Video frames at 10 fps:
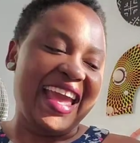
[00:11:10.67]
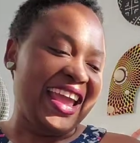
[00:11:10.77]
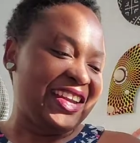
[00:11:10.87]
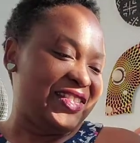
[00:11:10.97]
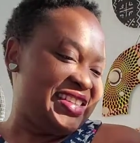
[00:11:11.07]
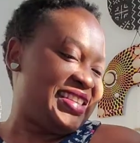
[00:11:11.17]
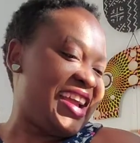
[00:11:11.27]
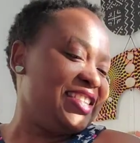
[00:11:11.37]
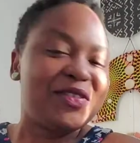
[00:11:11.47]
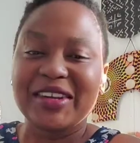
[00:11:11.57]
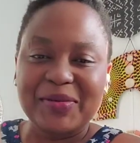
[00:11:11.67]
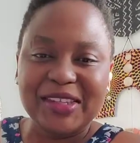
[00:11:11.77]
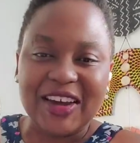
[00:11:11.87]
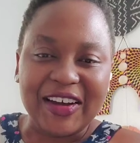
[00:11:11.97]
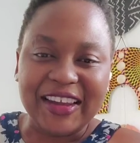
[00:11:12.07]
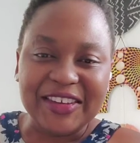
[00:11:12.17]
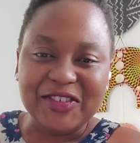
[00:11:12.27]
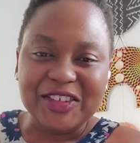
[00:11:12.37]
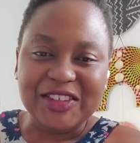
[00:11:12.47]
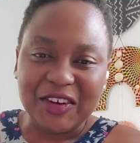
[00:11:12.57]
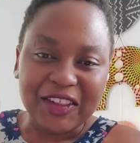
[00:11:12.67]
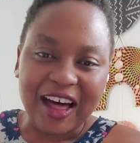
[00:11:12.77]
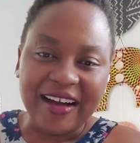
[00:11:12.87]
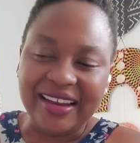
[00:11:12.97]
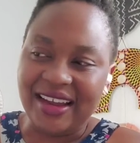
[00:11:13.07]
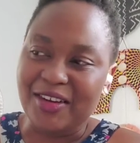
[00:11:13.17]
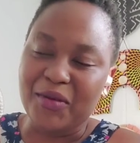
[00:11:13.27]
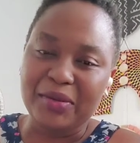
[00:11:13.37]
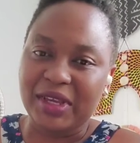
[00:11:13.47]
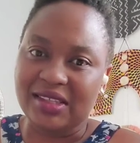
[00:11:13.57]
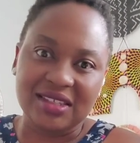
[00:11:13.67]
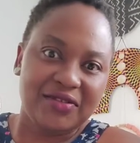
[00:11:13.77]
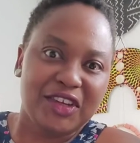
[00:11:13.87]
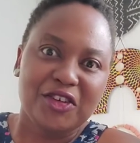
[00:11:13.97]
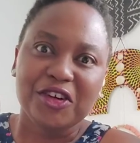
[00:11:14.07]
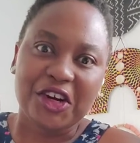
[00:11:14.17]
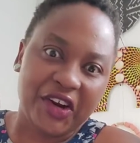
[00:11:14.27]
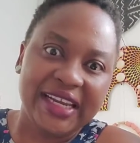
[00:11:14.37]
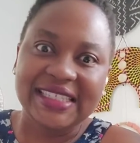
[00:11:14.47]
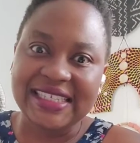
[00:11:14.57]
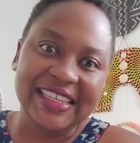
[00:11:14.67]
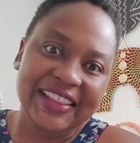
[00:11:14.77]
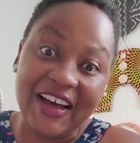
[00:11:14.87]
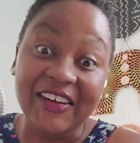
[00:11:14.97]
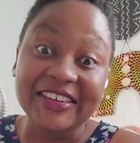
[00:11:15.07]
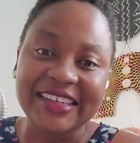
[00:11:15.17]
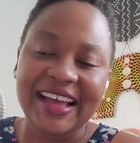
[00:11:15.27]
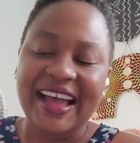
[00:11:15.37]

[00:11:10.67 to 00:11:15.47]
Anyways, I don't want to be talking for so long, and I don't want to make this video crazy long.